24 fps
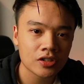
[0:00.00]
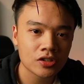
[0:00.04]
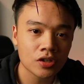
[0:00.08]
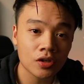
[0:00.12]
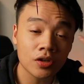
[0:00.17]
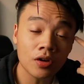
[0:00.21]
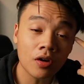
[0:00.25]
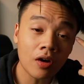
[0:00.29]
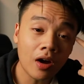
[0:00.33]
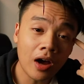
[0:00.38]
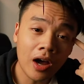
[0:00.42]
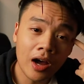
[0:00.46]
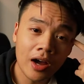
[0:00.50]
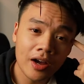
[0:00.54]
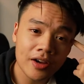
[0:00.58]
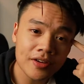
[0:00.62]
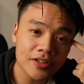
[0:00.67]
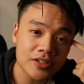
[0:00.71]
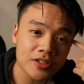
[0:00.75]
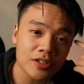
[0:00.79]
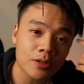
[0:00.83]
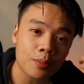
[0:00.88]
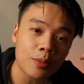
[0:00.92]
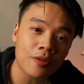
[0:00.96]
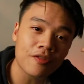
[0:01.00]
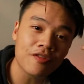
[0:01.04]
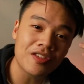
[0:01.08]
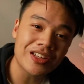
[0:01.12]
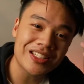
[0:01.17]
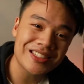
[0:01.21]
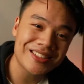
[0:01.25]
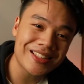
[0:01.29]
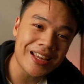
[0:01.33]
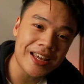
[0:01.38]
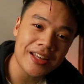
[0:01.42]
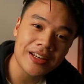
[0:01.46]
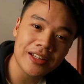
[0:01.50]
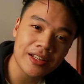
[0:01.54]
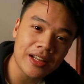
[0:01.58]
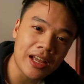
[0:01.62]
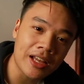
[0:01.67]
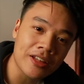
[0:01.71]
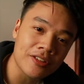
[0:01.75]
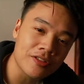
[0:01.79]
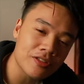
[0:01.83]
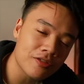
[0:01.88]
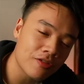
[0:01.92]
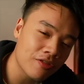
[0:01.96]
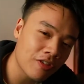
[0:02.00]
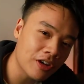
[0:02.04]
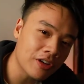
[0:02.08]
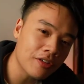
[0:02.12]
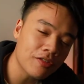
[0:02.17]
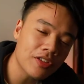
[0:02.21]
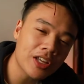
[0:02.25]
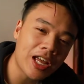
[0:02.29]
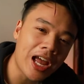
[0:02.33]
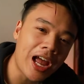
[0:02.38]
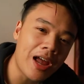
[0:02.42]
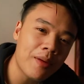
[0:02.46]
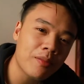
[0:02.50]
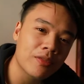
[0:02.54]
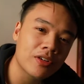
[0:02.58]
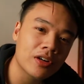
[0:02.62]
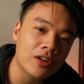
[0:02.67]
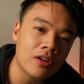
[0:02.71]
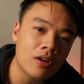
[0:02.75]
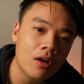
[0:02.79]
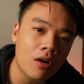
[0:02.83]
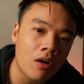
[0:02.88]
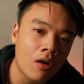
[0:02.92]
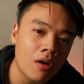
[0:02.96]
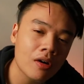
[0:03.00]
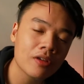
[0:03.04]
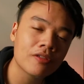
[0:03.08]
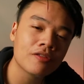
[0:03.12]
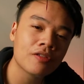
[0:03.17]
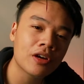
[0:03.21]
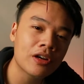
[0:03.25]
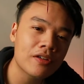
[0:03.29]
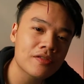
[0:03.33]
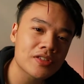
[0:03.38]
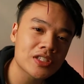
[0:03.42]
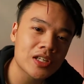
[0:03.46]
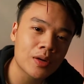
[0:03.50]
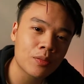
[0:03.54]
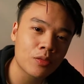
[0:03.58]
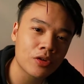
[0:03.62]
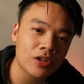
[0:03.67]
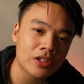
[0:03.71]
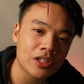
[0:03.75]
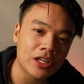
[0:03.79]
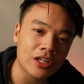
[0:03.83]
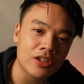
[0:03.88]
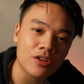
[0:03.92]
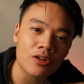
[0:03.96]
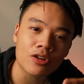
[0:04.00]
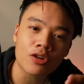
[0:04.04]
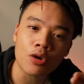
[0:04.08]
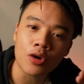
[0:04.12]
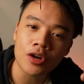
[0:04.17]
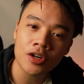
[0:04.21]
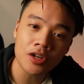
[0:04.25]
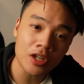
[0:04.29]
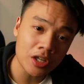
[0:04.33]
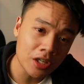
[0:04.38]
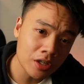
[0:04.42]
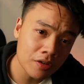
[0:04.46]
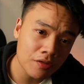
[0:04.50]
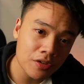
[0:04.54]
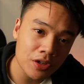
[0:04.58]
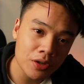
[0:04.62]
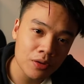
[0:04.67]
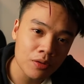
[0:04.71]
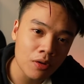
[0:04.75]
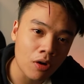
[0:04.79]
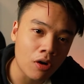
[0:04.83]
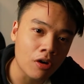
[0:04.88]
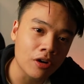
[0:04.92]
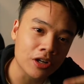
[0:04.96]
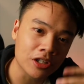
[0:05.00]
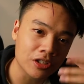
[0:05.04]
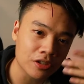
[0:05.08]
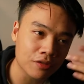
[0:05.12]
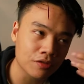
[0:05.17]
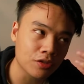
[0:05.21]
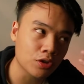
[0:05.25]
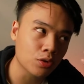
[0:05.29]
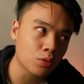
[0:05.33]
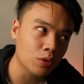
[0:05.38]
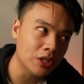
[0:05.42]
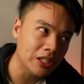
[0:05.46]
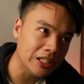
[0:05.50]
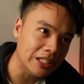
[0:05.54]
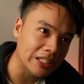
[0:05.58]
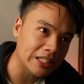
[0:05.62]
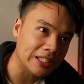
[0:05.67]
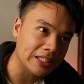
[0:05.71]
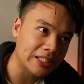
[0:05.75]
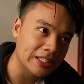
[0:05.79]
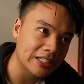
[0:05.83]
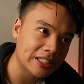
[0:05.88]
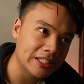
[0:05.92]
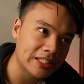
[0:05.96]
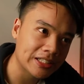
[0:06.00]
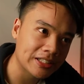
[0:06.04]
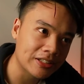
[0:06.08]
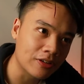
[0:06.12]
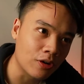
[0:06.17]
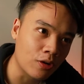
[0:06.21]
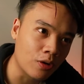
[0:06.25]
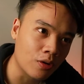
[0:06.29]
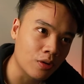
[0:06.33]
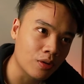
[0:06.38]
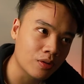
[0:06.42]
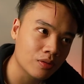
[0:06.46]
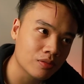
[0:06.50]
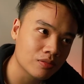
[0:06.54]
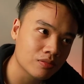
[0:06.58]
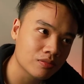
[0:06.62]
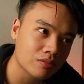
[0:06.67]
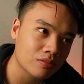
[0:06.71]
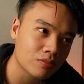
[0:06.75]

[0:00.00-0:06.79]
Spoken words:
So your eyes should be fixated in front of the camera or in front of someone that you're going to interview or interviewing, or